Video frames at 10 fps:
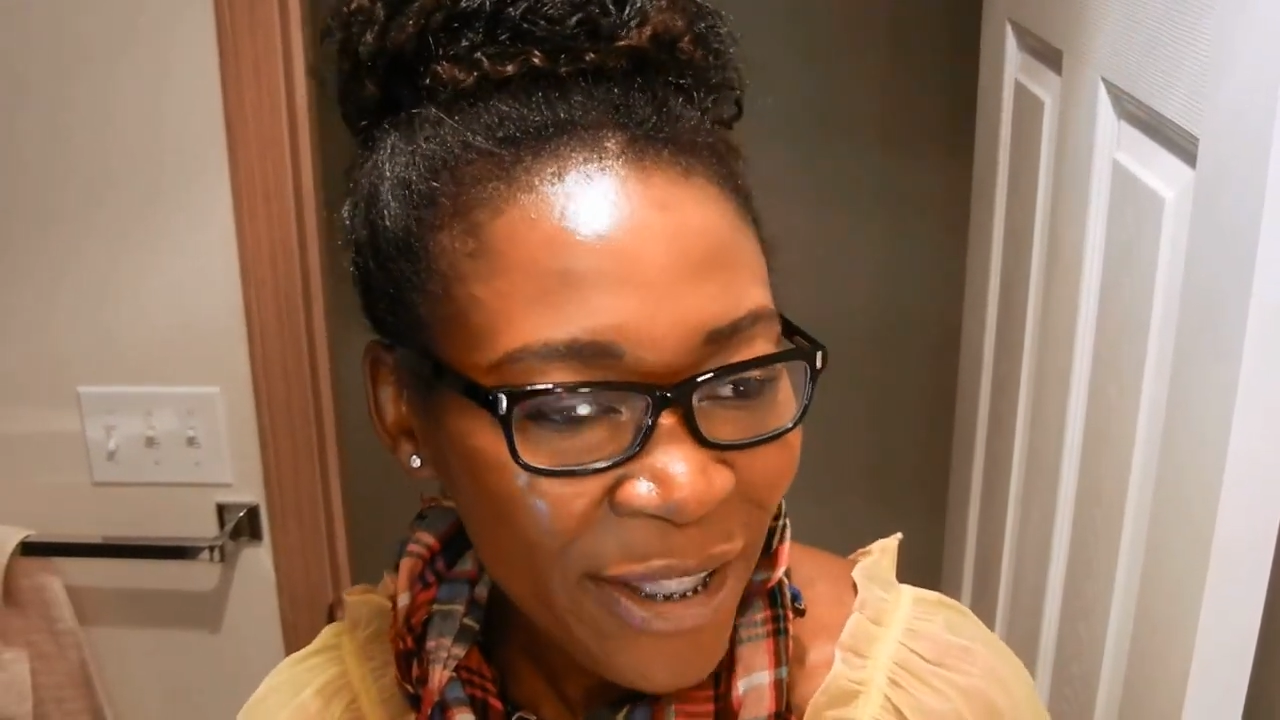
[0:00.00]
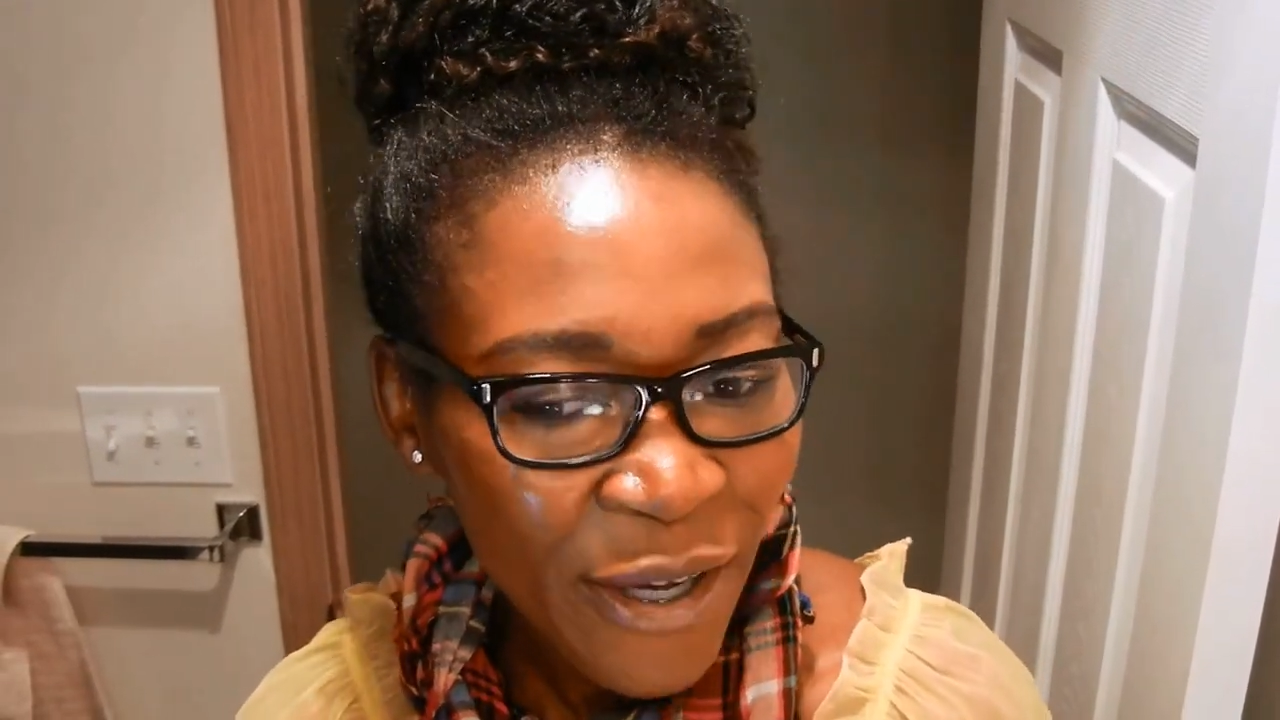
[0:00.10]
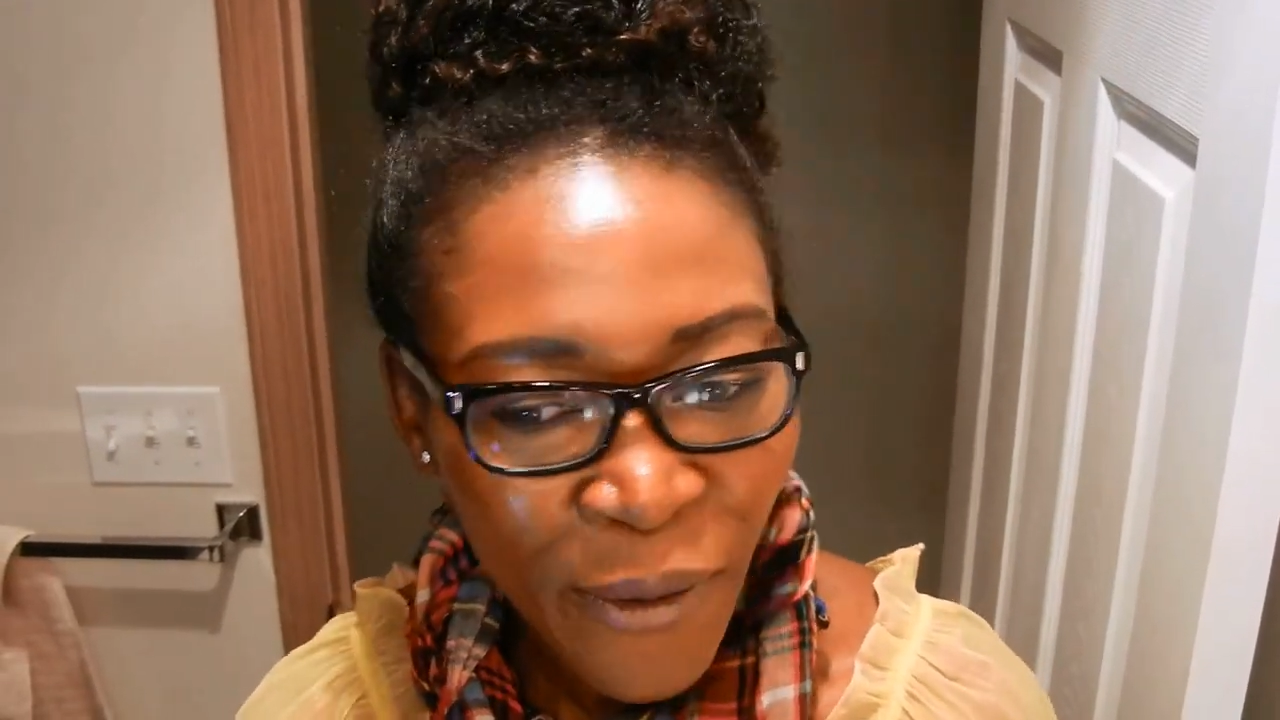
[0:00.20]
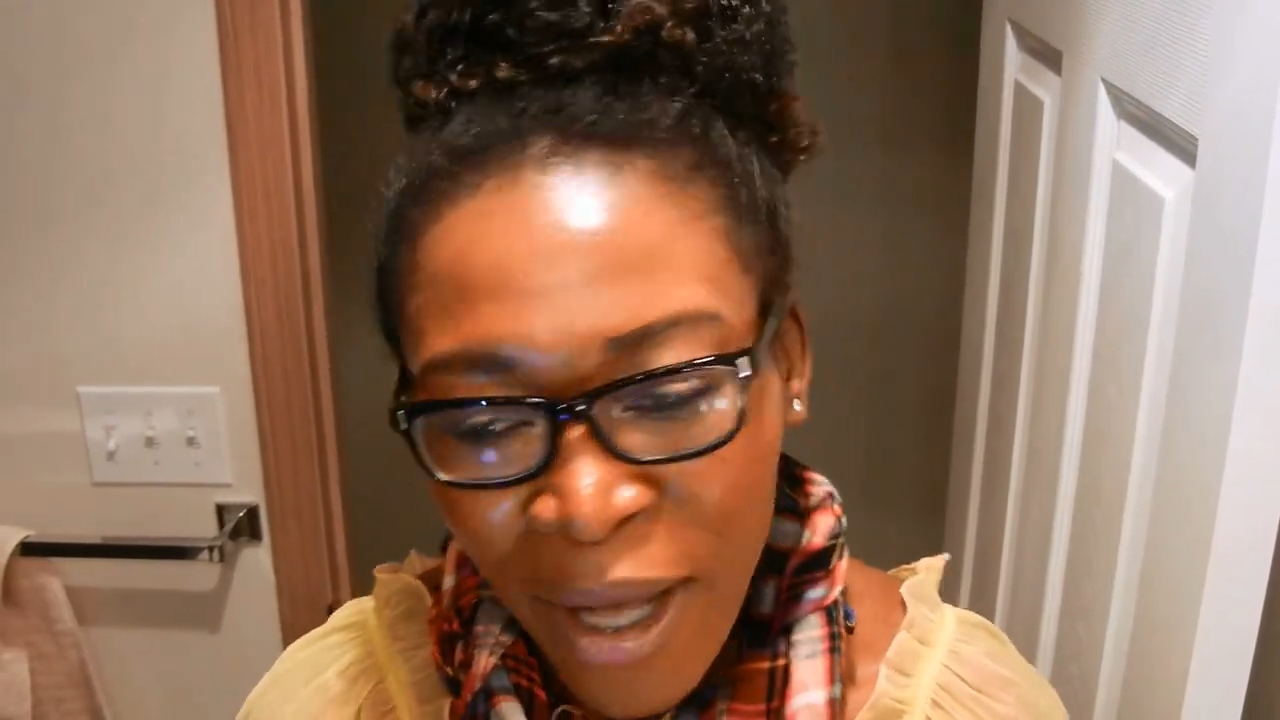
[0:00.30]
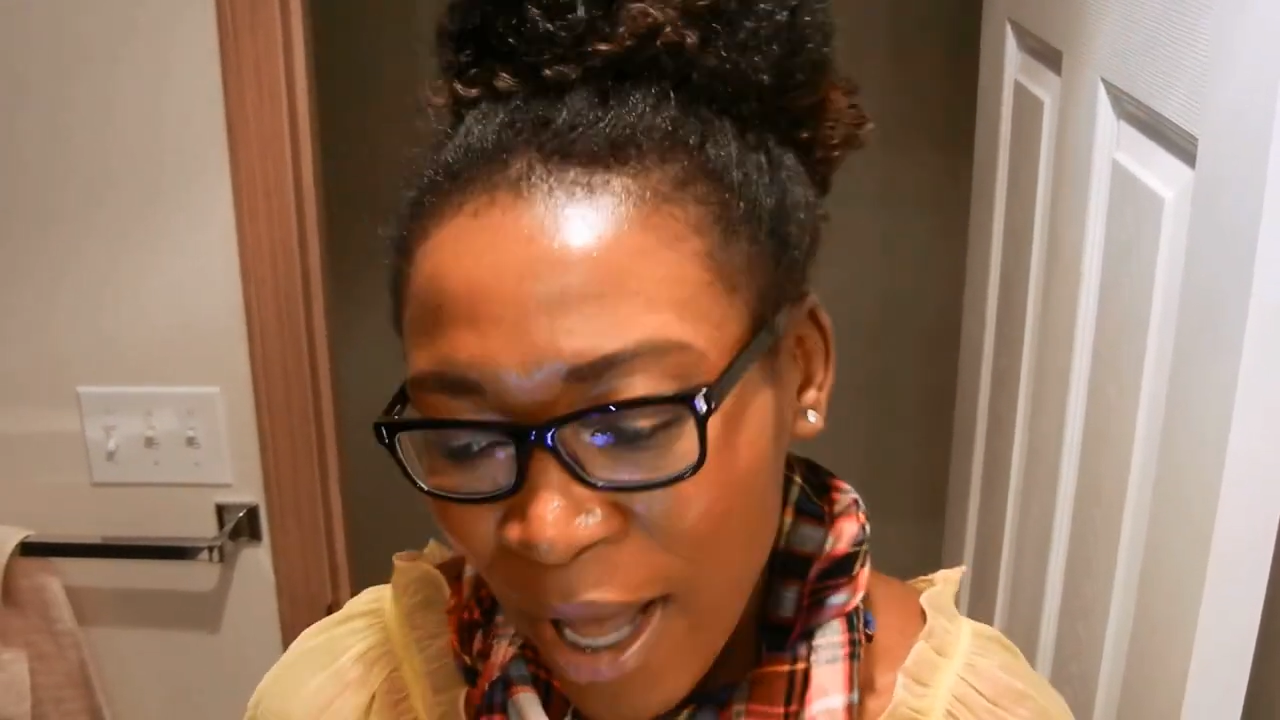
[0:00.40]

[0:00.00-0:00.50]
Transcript: you know